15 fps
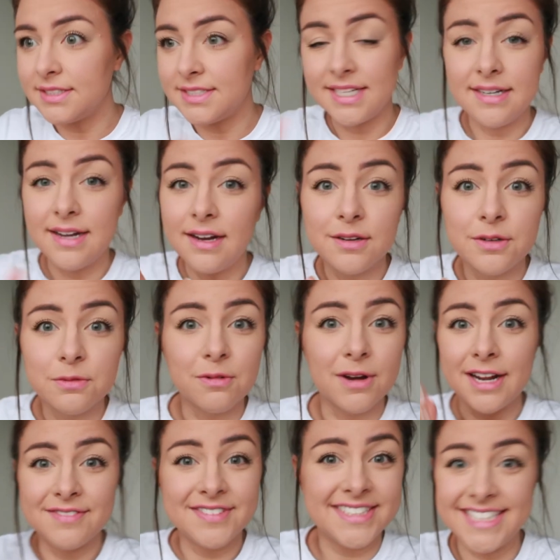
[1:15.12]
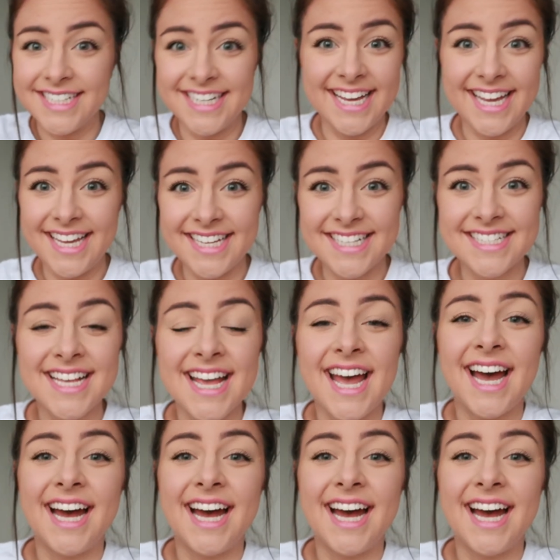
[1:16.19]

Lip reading: dinner, whatever dinner is,